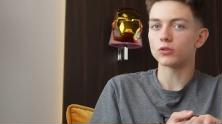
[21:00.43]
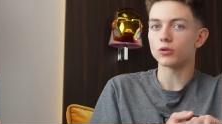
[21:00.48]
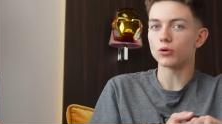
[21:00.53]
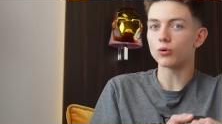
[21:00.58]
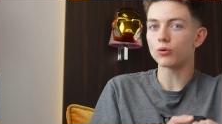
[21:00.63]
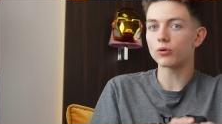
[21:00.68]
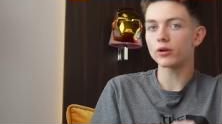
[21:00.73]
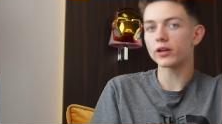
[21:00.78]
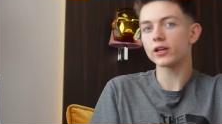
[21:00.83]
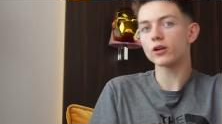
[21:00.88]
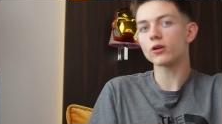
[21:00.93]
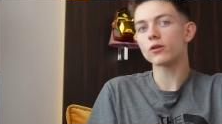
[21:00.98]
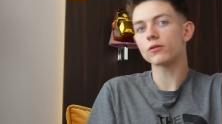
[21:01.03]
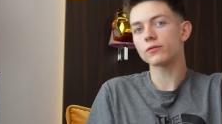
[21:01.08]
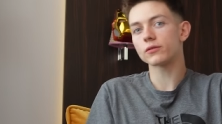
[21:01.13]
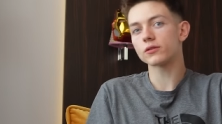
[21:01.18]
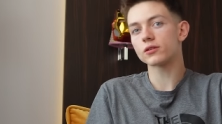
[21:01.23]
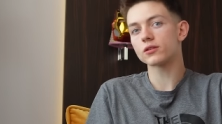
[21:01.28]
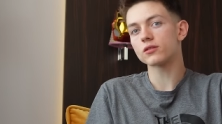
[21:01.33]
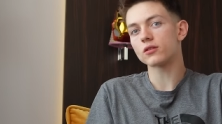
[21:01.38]
Already
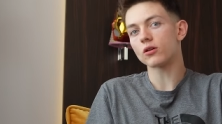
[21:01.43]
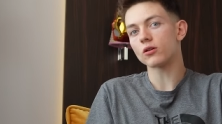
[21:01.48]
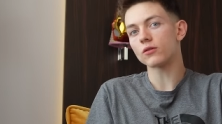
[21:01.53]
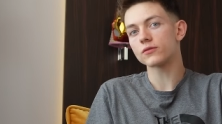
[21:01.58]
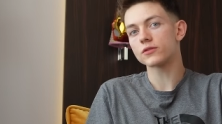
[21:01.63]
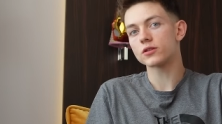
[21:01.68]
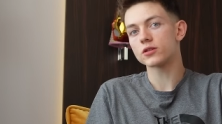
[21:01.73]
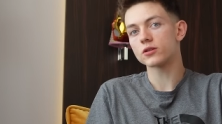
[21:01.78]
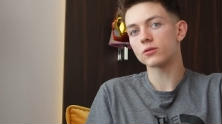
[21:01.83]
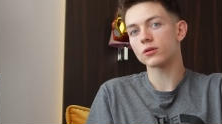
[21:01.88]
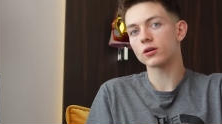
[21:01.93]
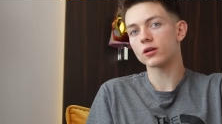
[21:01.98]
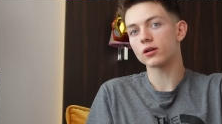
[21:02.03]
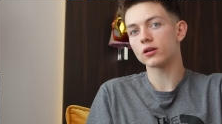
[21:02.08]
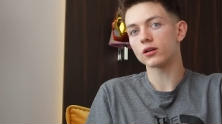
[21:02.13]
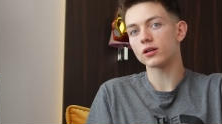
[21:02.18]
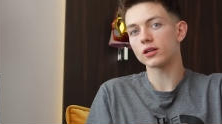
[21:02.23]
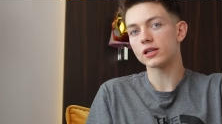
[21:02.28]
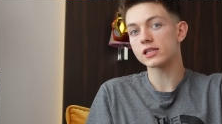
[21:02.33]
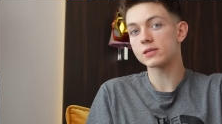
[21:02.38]
off and off to
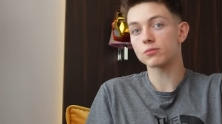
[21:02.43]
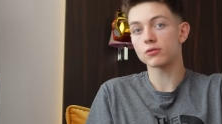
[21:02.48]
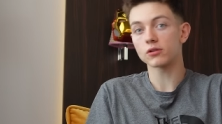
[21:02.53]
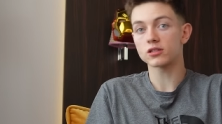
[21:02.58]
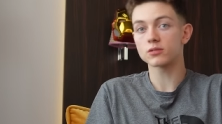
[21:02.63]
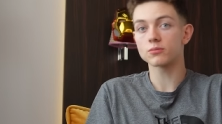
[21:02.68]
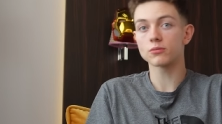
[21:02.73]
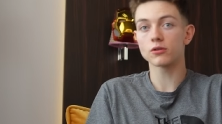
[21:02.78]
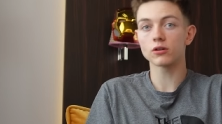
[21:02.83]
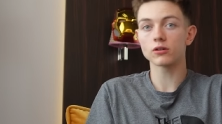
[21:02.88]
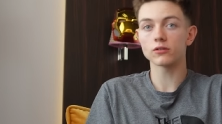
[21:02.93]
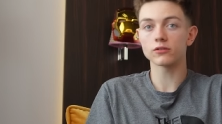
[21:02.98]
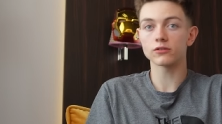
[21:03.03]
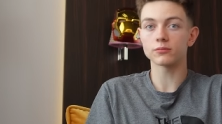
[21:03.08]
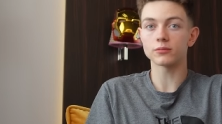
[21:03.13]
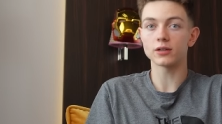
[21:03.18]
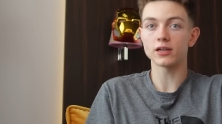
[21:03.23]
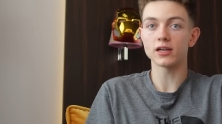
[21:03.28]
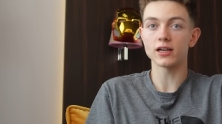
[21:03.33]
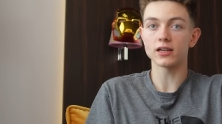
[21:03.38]
uh, Innsbruck tomorrow for
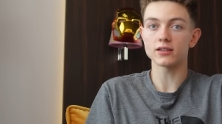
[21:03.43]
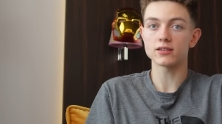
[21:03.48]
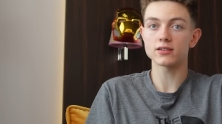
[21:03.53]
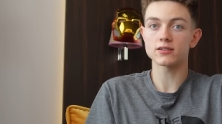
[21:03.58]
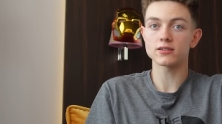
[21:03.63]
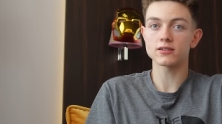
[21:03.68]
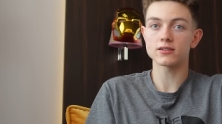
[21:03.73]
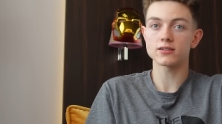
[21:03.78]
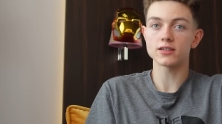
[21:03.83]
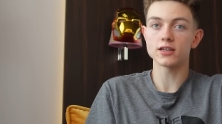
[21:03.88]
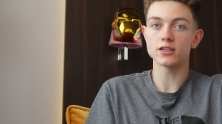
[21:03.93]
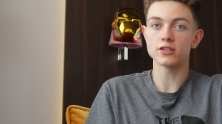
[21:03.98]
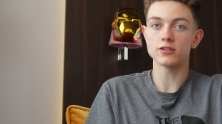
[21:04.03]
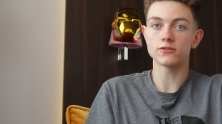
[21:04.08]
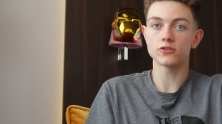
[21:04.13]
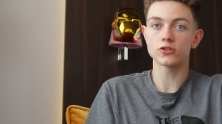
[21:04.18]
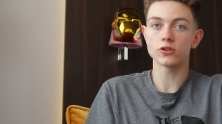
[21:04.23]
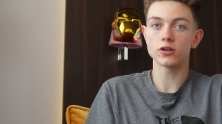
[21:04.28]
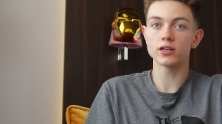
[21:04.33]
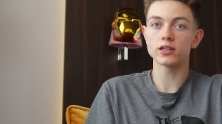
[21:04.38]
my next stage of
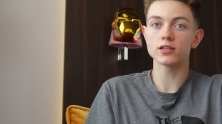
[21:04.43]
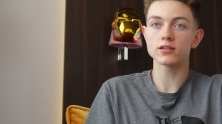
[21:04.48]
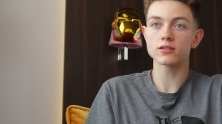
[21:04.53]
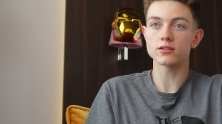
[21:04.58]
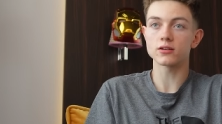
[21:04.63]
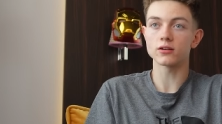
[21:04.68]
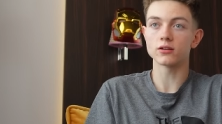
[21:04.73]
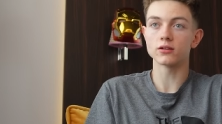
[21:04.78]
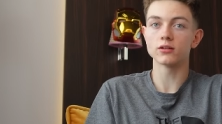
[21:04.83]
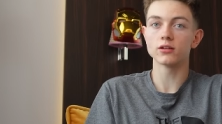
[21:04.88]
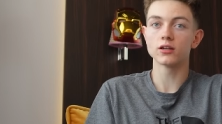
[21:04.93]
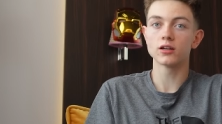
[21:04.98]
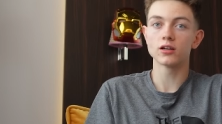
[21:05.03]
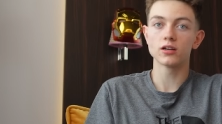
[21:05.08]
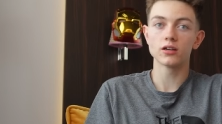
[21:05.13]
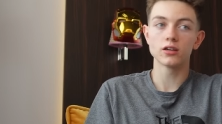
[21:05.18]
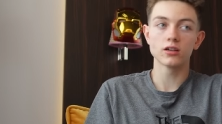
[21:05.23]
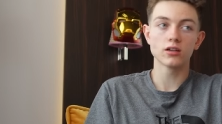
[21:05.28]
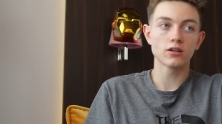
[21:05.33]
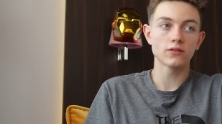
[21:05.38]
training. So
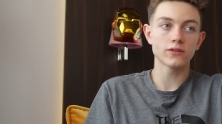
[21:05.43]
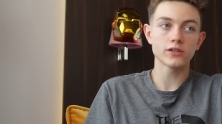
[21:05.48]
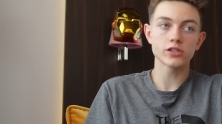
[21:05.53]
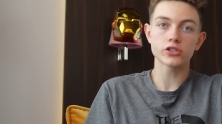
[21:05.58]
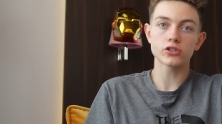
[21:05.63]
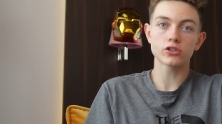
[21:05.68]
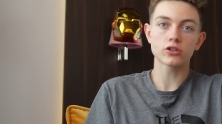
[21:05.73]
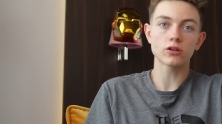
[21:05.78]
finish the